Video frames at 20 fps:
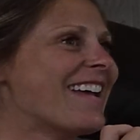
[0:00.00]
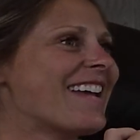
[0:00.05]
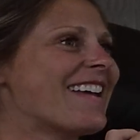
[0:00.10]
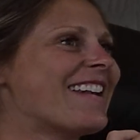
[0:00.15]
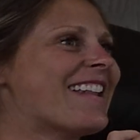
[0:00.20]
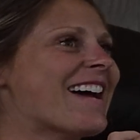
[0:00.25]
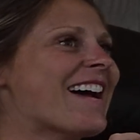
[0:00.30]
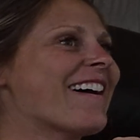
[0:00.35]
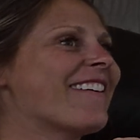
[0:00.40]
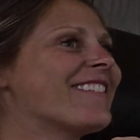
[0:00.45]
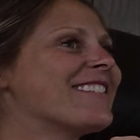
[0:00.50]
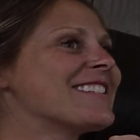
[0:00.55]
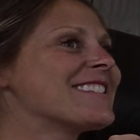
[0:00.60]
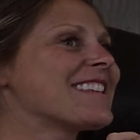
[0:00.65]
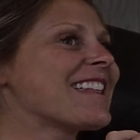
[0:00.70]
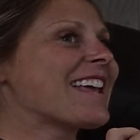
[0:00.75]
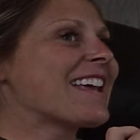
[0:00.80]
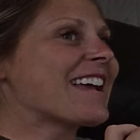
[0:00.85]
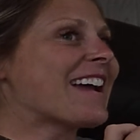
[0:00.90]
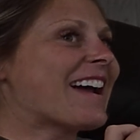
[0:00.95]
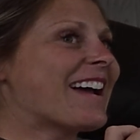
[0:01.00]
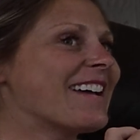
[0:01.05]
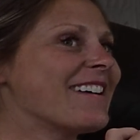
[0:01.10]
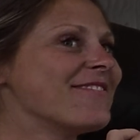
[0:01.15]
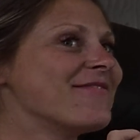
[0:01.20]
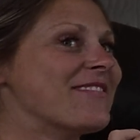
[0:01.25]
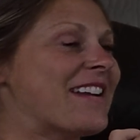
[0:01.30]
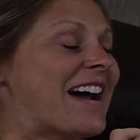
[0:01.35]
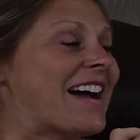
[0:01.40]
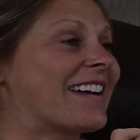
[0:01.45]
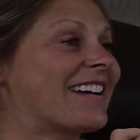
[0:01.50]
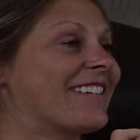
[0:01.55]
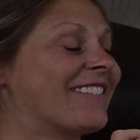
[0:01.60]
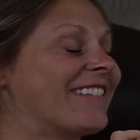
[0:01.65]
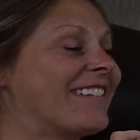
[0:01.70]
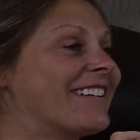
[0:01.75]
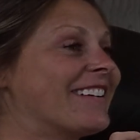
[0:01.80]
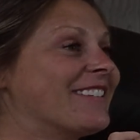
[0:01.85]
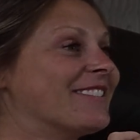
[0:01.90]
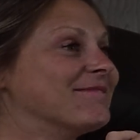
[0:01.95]
And I was like, I am not
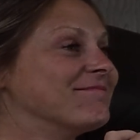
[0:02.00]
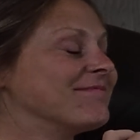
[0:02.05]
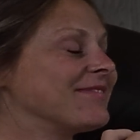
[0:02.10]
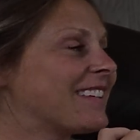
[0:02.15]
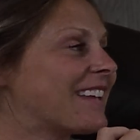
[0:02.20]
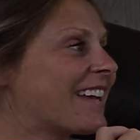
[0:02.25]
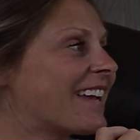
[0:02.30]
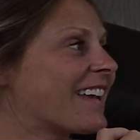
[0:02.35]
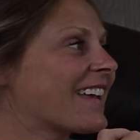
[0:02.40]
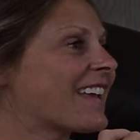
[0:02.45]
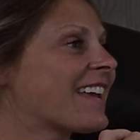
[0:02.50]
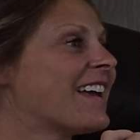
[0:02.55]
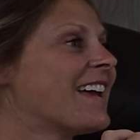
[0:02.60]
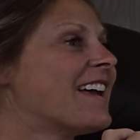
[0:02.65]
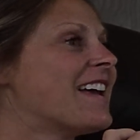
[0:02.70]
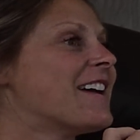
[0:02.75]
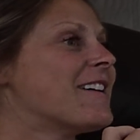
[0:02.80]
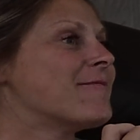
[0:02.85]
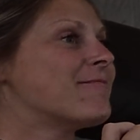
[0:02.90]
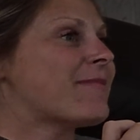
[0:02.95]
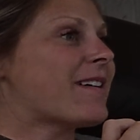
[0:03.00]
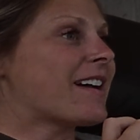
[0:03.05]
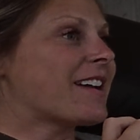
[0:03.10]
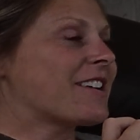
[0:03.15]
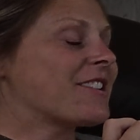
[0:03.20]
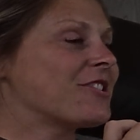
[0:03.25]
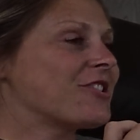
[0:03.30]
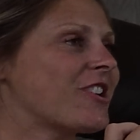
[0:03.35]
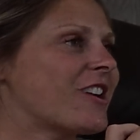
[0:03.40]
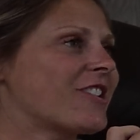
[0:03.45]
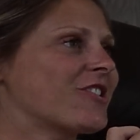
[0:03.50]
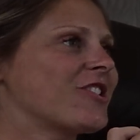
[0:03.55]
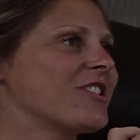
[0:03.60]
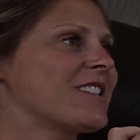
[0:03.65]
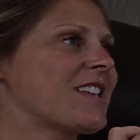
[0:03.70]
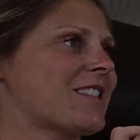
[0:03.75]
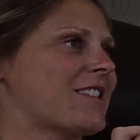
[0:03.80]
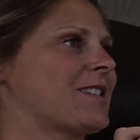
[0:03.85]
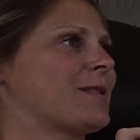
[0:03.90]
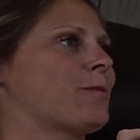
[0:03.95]
going home. Like, my
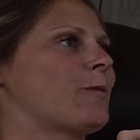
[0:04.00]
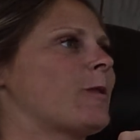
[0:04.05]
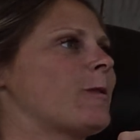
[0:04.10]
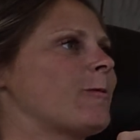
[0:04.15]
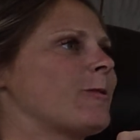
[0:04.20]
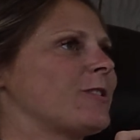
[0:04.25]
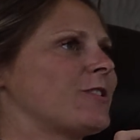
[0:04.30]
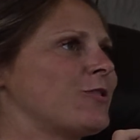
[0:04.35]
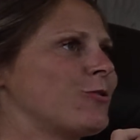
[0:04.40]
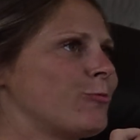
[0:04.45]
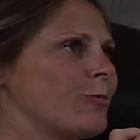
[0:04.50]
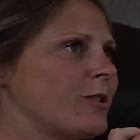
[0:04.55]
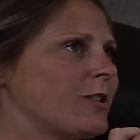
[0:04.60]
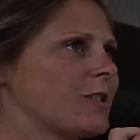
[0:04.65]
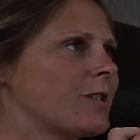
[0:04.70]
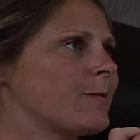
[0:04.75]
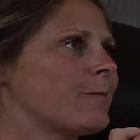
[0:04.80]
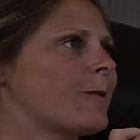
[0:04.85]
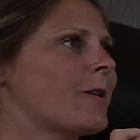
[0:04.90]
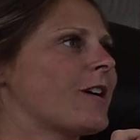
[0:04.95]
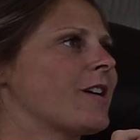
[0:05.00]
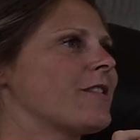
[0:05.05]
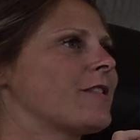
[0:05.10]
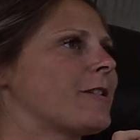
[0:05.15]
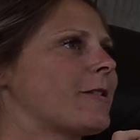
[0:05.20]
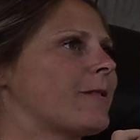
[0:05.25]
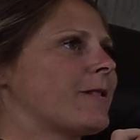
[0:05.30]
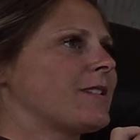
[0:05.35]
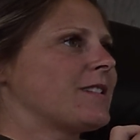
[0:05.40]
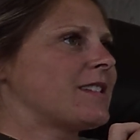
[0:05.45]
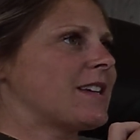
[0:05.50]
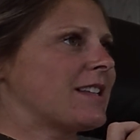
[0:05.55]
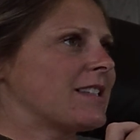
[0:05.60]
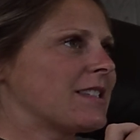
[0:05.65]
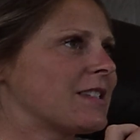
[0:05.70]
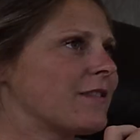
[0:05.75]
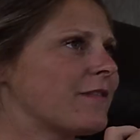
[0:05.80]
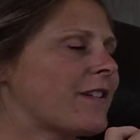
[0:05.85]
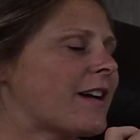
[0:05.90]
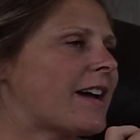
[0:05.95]
contractions at this point were 2 minutes apart. They were
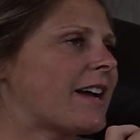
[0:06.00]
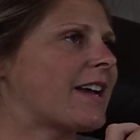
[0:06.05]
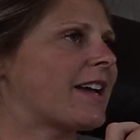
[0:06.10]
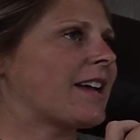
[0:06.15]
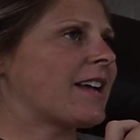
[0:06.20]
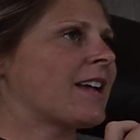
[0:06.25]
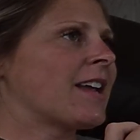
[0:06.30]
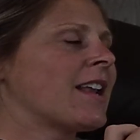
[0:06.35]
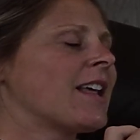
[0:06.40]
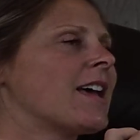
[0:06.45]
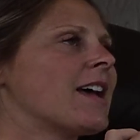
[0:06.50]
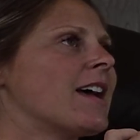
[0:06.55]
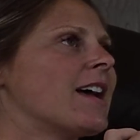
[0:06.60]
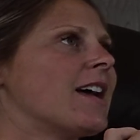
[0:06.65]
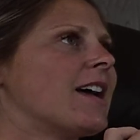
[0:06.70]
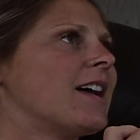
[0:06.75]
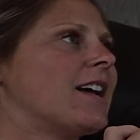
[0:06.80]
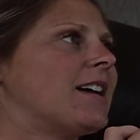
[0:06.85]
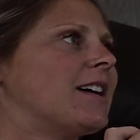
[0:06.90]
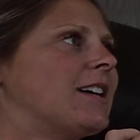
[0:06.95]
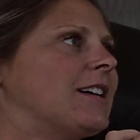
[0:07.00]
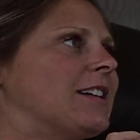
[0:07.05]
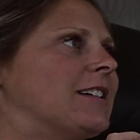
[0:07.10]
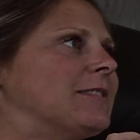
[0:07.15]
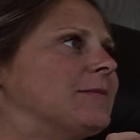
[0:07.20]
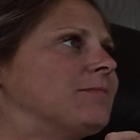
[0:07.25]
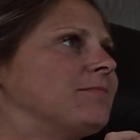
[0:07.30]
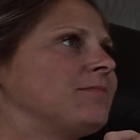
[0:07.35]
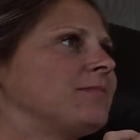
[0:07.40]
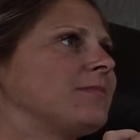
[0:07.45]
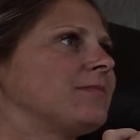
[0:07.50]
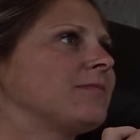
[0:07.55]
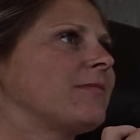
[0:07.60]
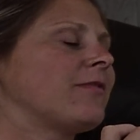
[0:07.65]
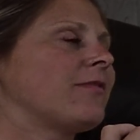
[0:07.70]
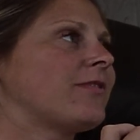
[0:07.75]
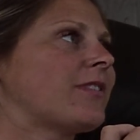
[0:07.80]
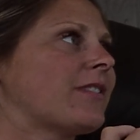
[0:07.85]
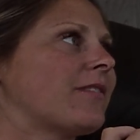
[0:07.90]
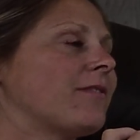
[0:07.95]
intensifying,
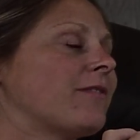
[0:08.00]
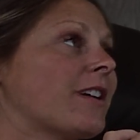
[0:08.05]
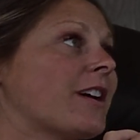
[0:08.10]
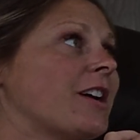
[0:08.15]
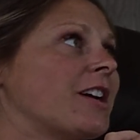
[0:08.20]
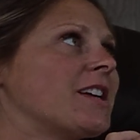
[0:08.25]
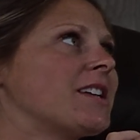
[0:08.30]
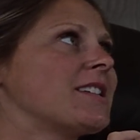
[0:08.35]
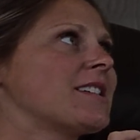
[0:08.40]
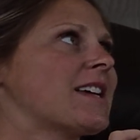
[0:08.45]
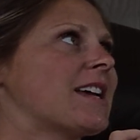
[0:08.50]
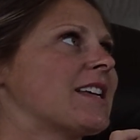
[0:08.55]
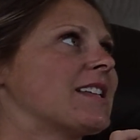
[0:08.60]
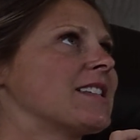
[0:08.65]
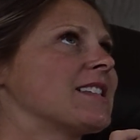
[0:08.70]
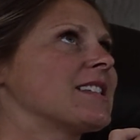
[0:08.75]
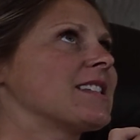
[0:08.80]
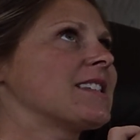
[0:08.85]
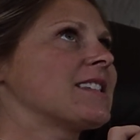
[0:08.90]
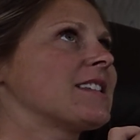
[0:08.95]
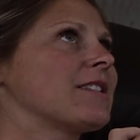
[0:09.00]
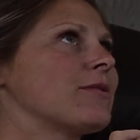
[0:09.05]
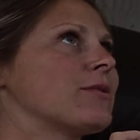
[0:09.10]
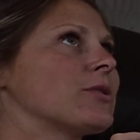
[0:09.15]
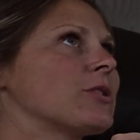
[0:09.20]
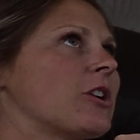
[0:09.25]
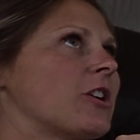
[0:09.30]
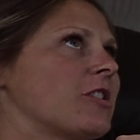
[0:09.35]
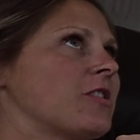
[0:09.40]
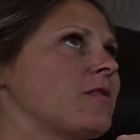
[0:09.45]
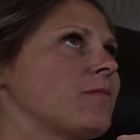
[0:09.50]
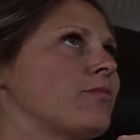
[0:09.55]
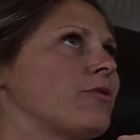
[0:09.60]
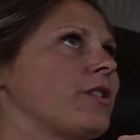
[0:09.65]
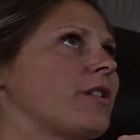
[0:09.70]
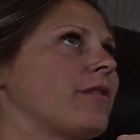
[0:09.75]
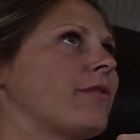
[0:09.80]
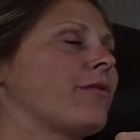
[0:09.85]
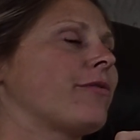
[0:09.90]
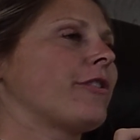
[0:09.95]
very intense. It was hard to
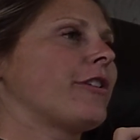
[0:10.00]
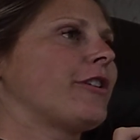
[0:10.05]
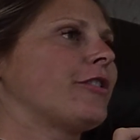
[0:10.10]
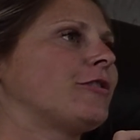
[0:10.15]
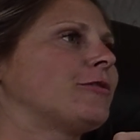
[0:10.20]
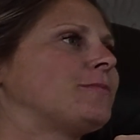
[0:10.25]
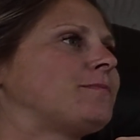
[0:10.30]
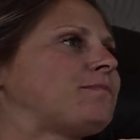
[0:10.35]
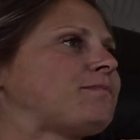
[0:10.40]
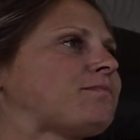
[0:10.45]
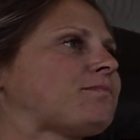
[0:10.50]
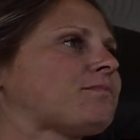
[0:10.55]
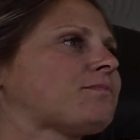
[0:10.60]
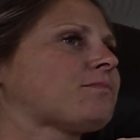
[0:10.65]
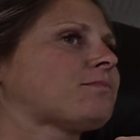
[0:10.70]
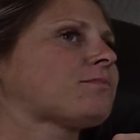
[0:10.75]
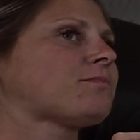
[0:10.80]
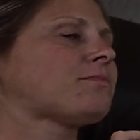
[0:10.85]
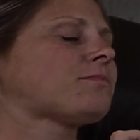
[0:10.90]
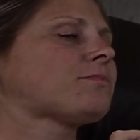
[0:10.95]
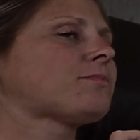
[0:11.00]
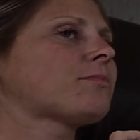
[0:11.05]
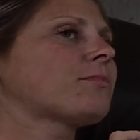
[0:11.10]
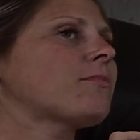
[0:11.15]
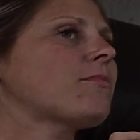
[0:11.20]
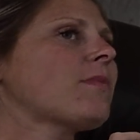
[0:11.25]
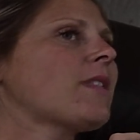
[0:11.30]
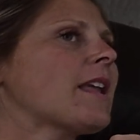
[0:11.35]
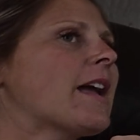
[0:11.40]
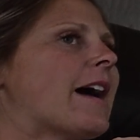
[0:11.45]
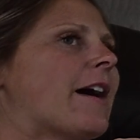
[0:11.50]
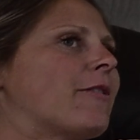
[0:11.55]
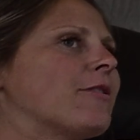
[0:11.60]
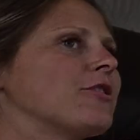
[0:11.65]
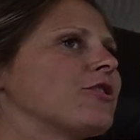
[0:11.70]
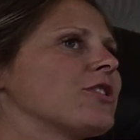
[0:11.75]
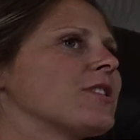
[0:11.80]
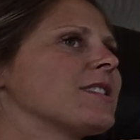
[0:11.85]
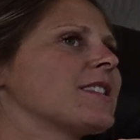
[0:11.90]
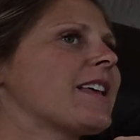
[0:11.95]
breathe through. I
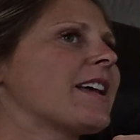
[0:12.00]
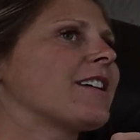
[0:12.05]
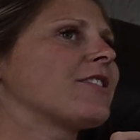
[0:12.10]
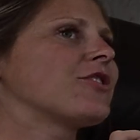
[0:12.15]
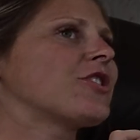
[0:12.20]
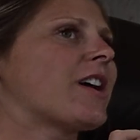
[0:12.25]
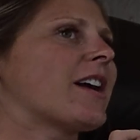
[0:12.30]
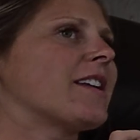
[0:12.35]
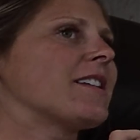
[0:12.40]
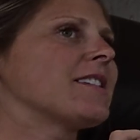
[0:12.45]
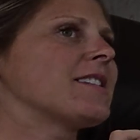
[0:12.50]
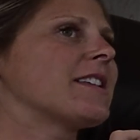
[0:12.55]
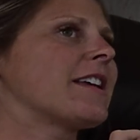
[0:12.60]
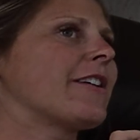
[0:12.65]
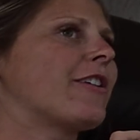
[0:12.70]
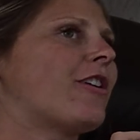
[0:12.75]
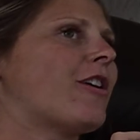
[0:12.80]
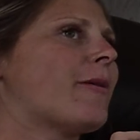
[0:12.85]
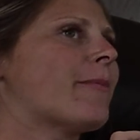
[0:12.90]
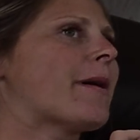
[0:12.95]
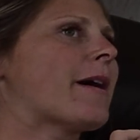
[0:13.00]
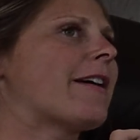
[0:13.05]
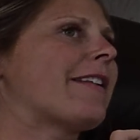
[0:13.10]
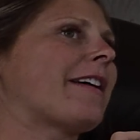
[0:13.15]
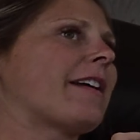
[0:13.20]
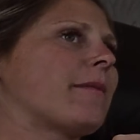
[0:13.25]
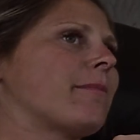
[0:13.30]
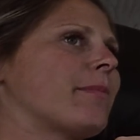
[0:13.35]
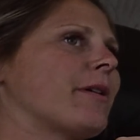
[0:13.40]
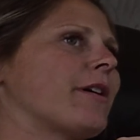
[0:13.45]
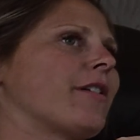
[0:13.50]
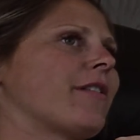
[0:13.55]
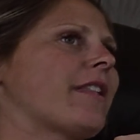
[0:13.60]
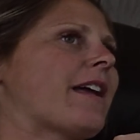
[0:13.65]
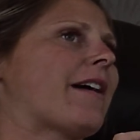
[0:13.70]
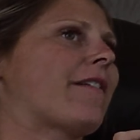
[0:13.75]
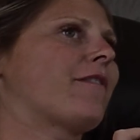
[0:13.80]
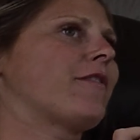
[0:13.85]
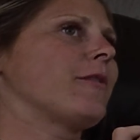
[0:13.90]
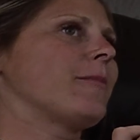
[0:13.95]
was just like trying to say all my like birth
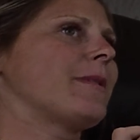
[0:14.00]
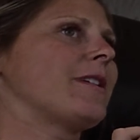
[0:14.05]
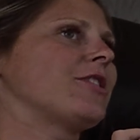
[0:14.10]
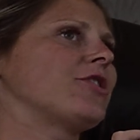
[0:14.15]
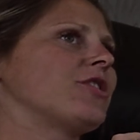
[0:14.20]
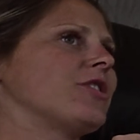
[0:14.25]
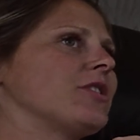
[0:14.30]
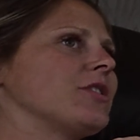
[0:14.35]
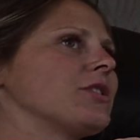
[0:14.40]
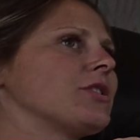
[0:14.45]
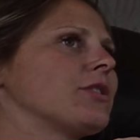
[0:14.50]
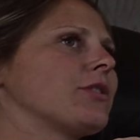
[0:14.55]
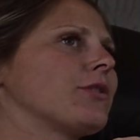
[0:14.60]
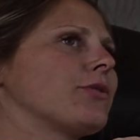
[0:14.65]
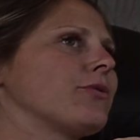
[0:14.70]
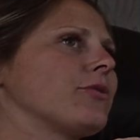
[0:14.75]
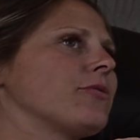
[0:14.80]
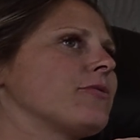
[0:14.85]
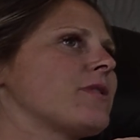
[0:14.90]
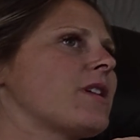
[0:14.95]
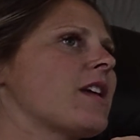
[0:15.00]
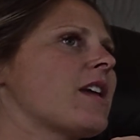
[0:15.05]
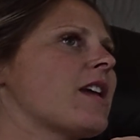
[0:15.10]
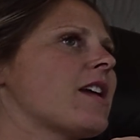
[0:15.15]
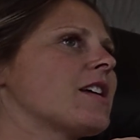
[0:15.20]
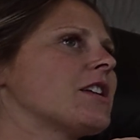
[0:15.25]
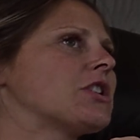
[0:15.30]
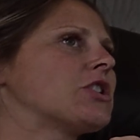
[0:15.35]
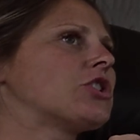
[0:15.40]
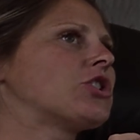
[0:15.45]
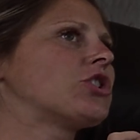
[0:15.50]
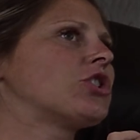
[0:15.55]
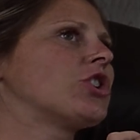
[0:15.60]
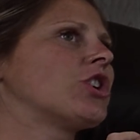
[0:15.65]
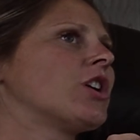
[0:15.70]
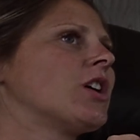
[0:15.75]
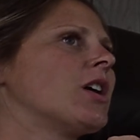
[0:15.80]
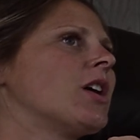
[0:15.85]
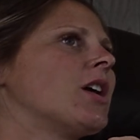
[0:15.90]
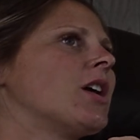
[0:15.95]
affirmations through each